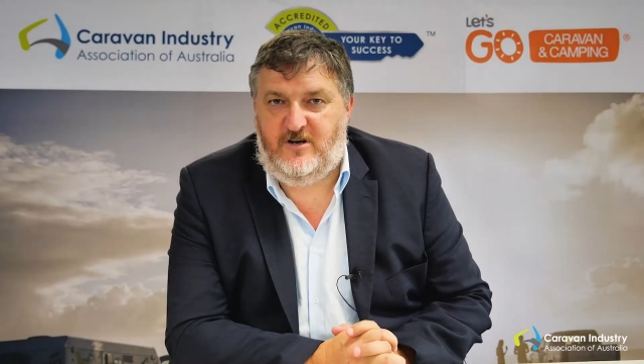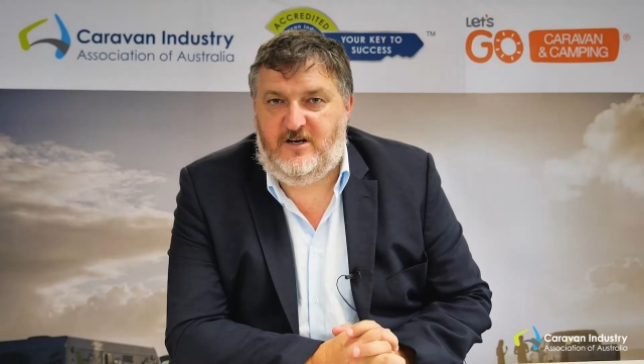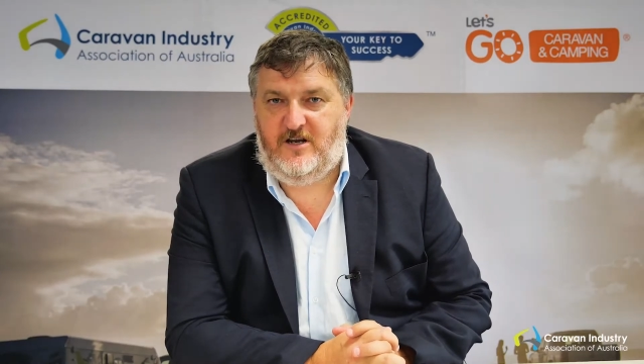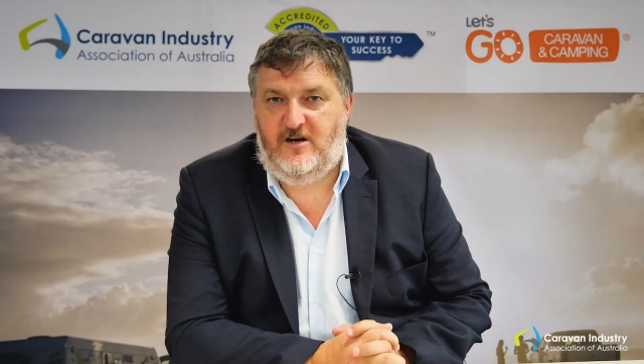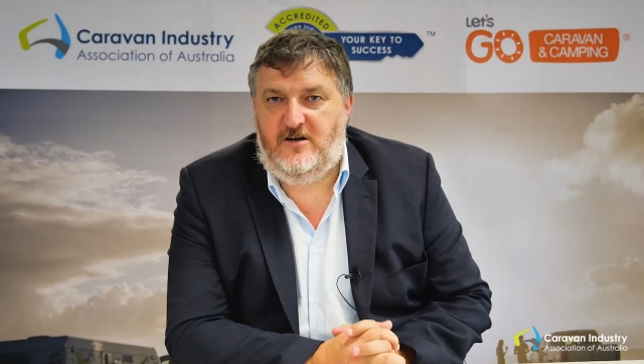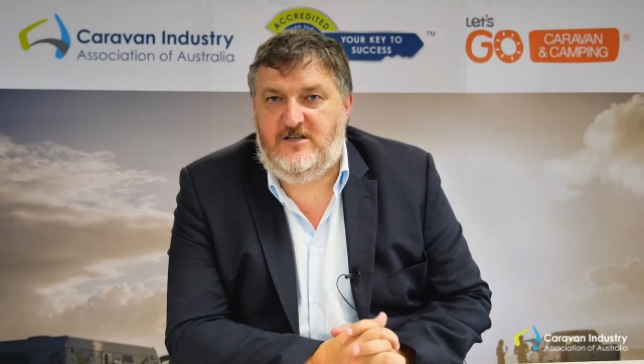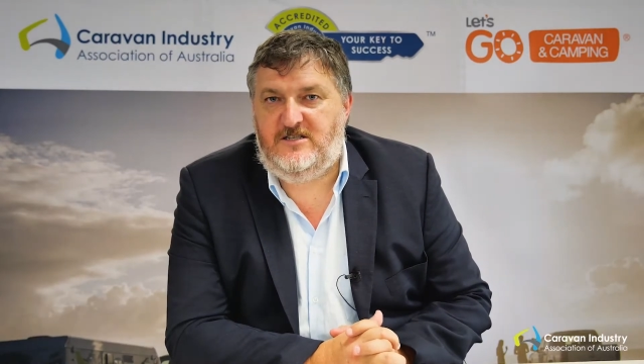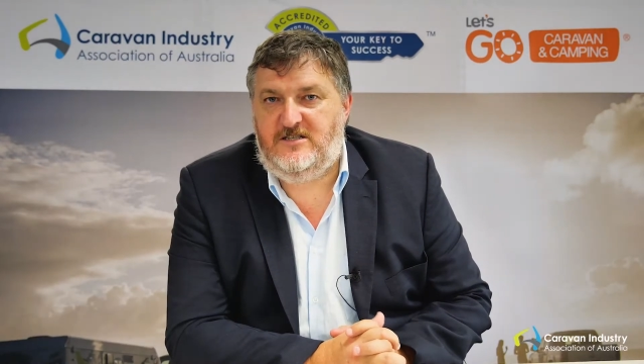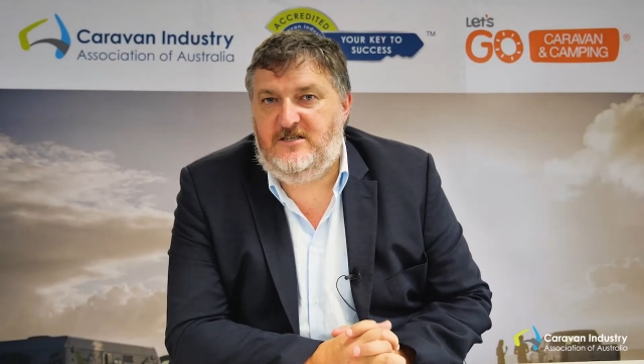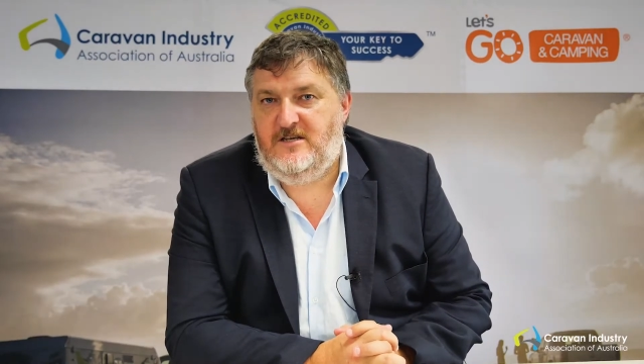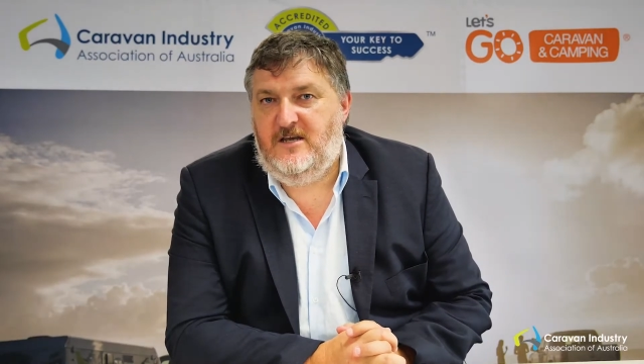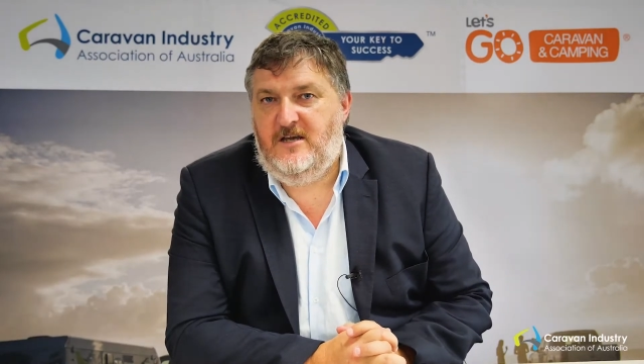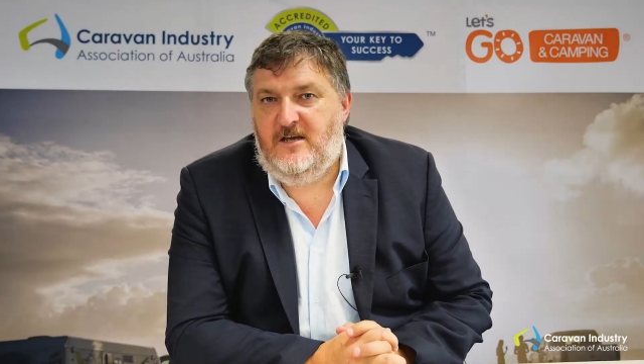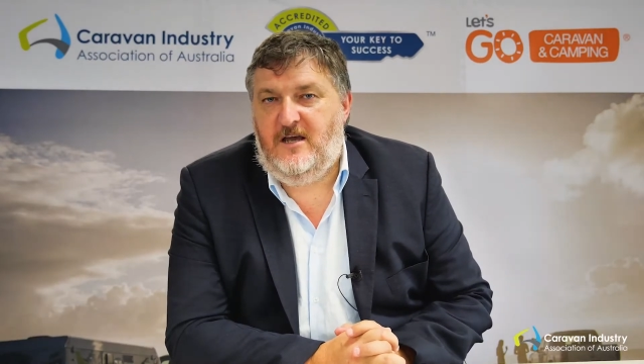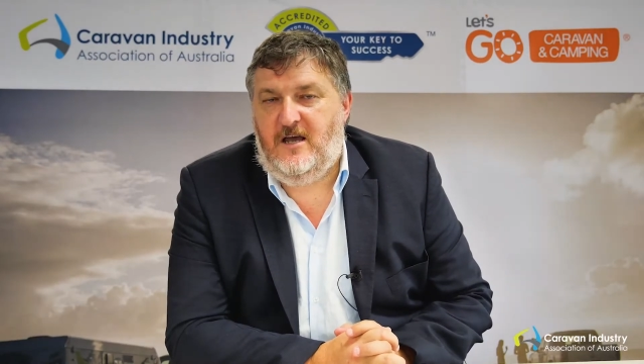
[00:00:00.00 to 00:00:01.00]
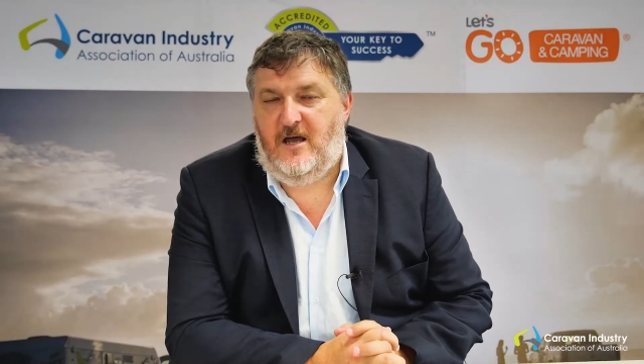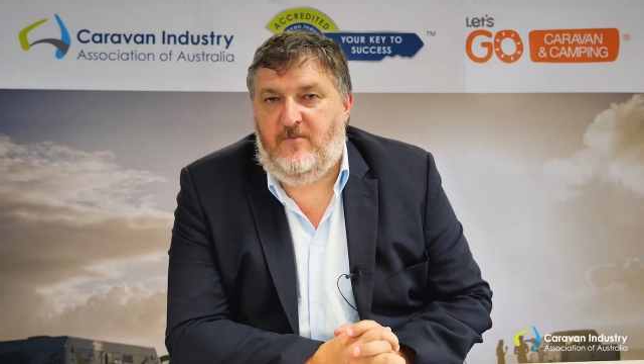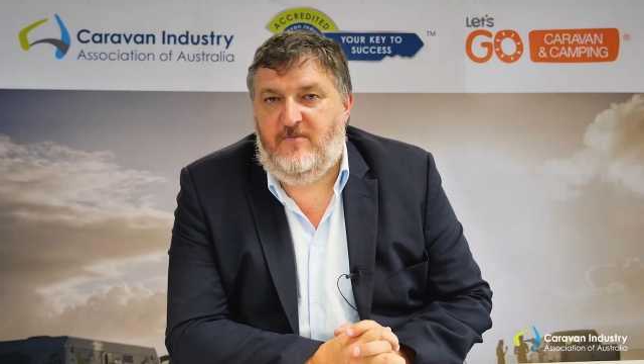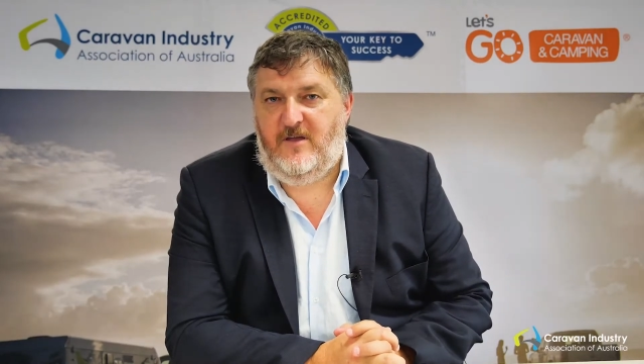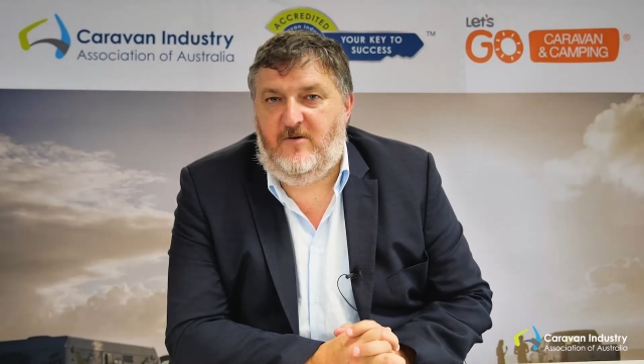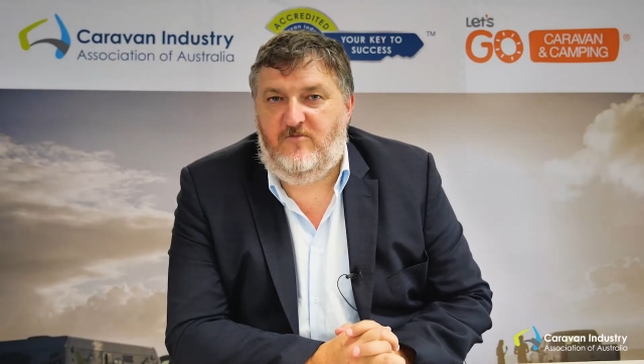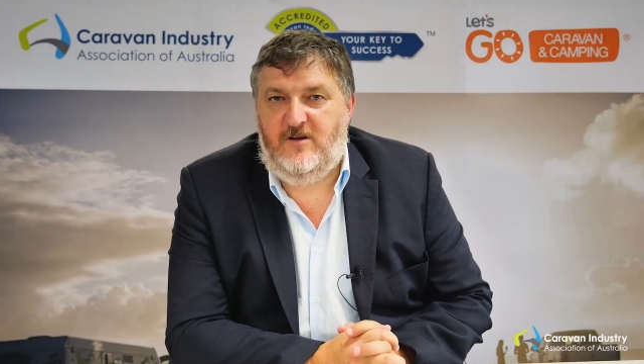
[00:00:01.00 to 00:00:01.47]
on notice
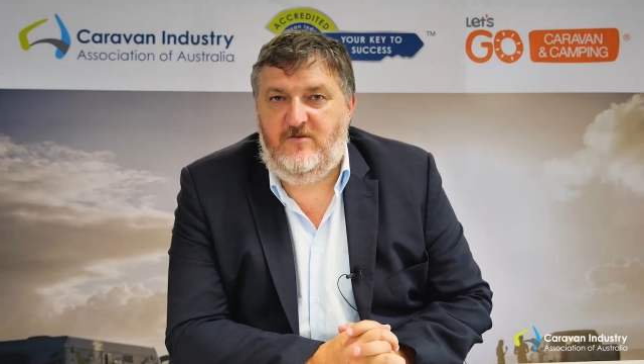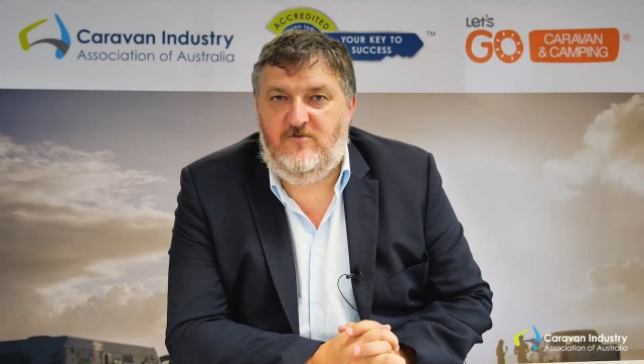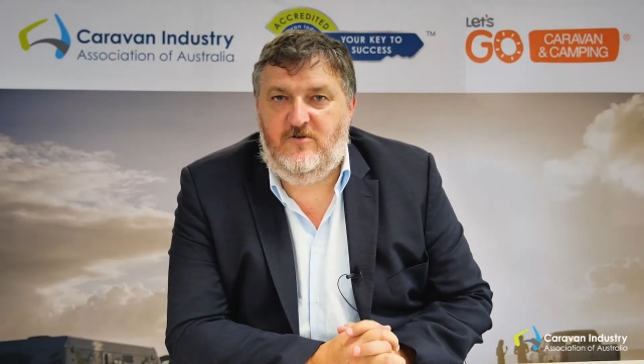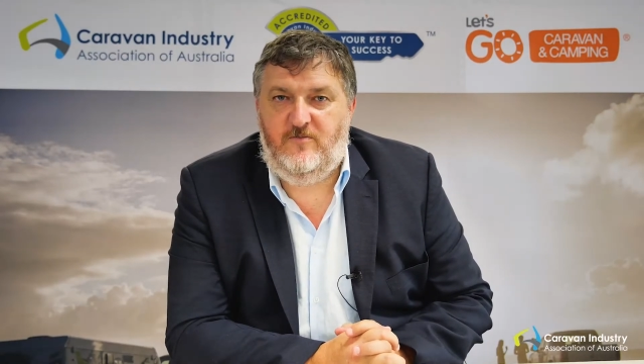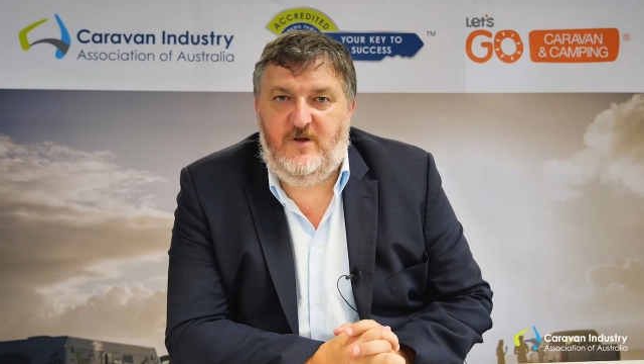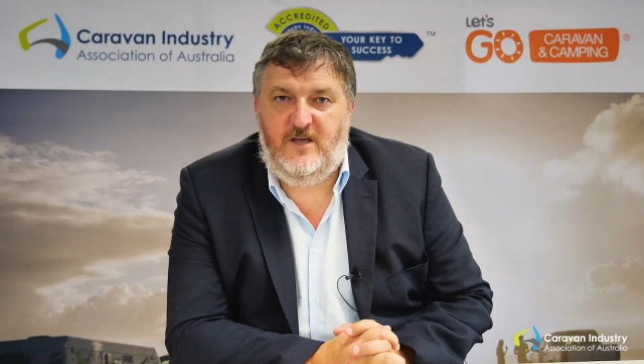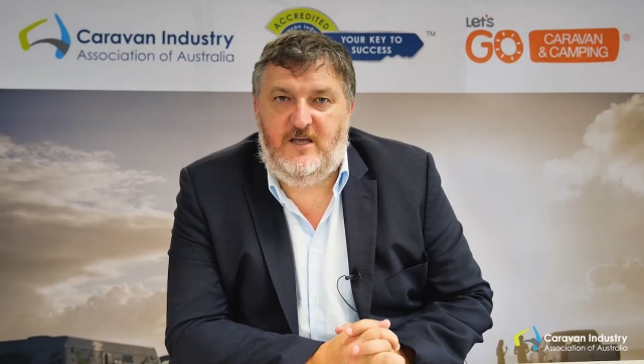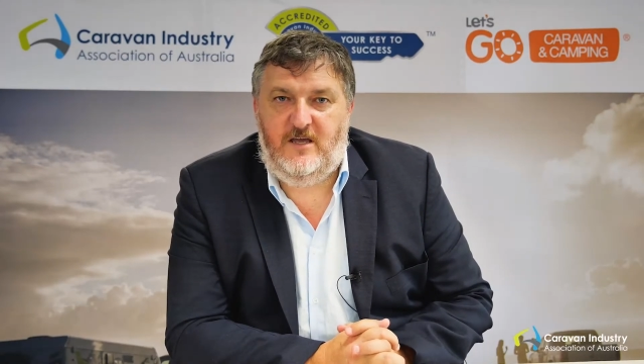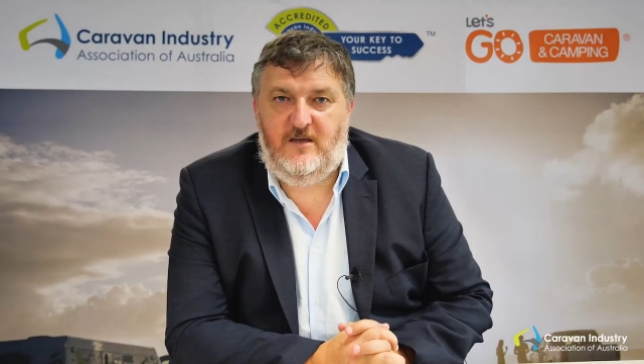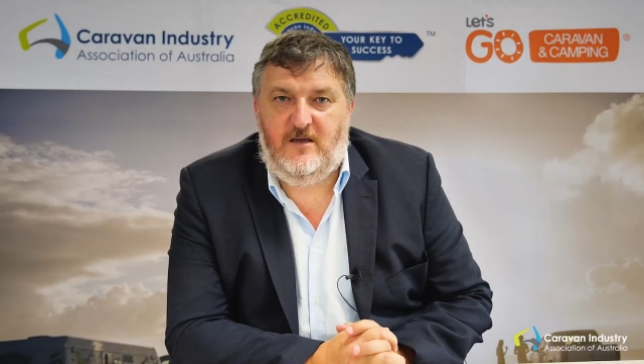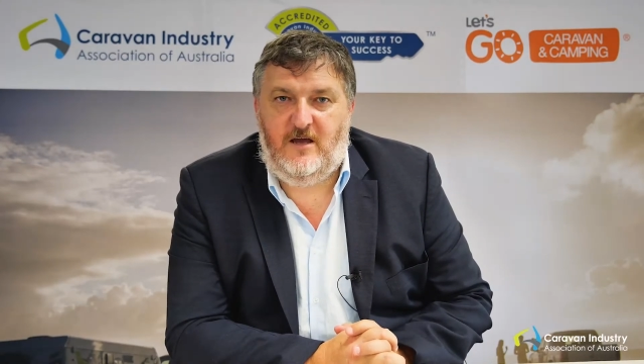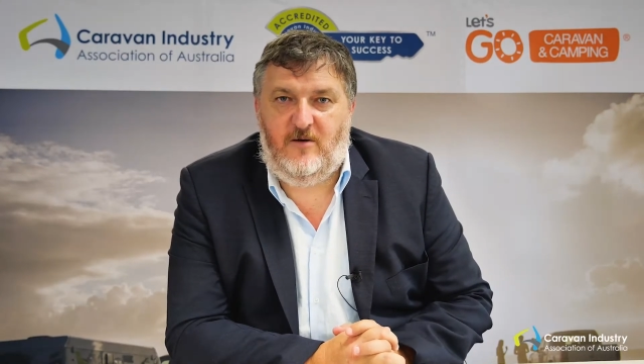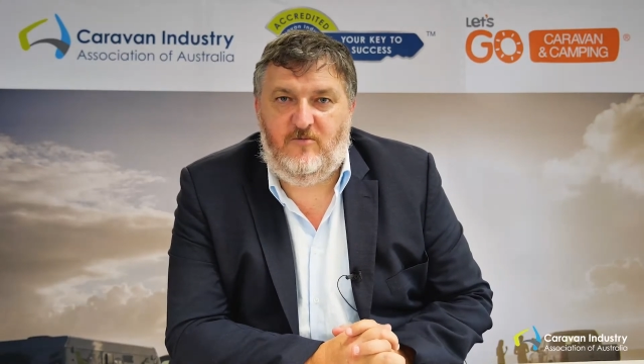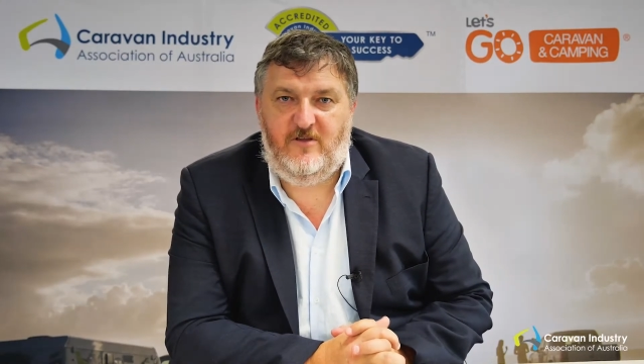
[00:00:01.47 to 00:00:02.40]
that we will be,